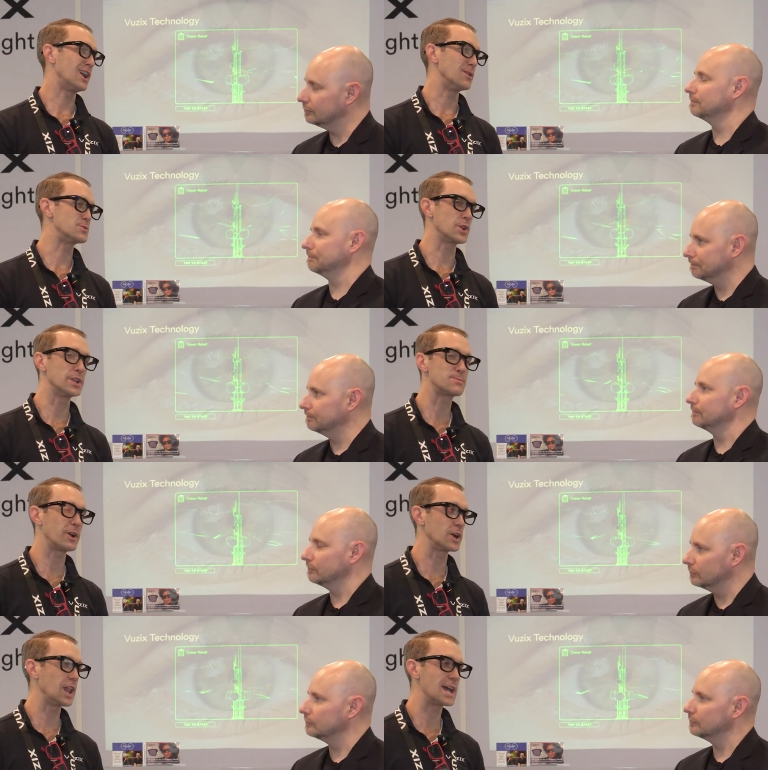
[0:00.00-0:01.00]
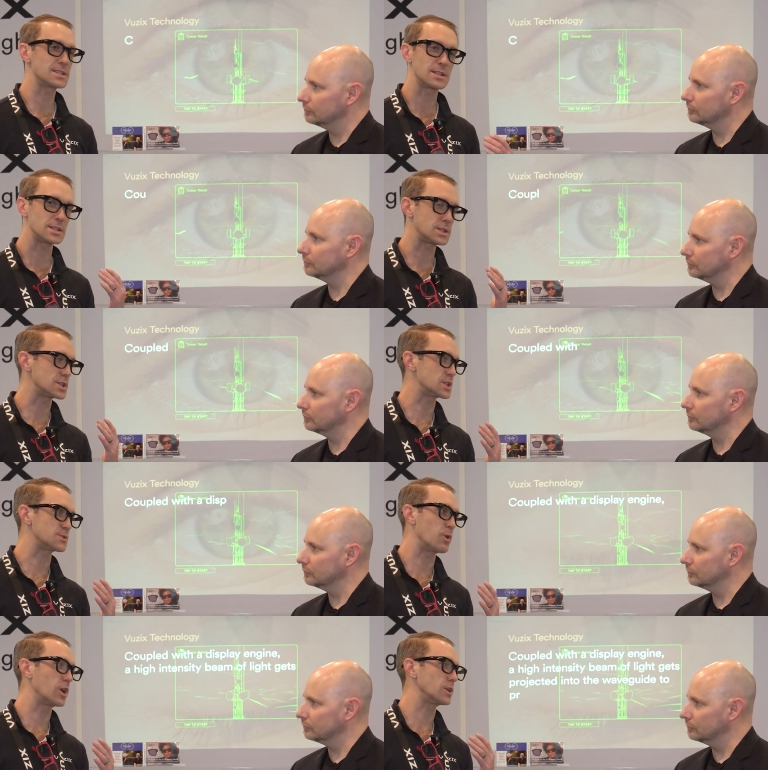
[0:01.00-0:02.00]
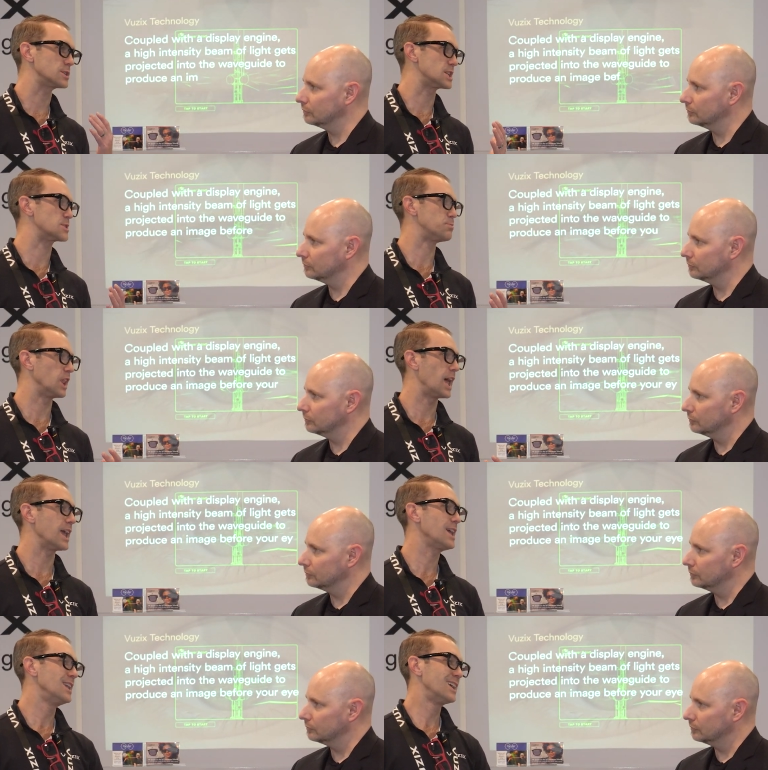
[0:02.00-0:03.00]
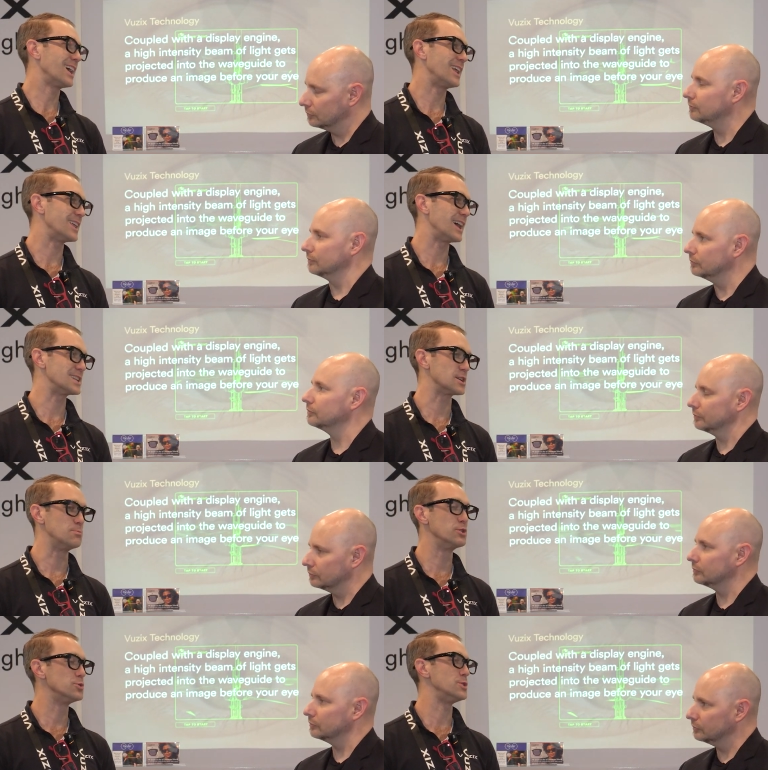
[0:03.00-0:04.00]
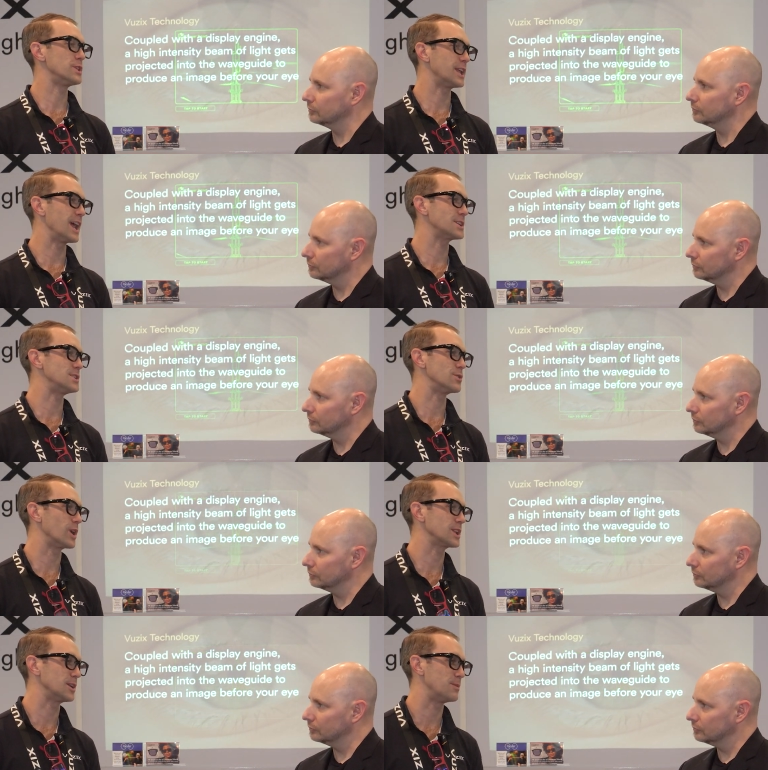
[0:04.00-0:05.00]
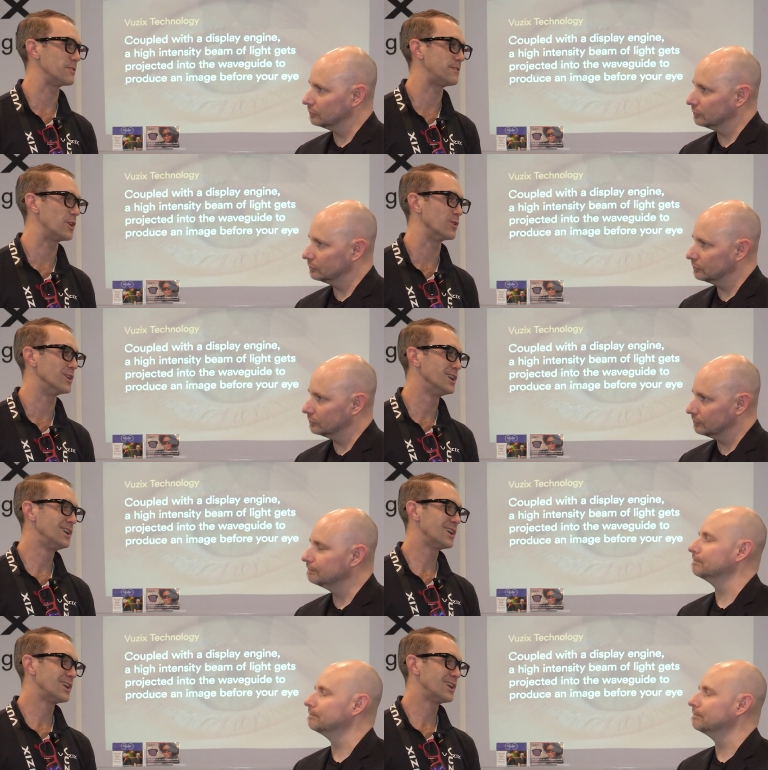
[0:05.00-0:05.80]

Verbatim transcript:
Speaker 1: Um, so this pair of glasses, it's just a smart display uh, that has a Bluetooth connection directly to my phone.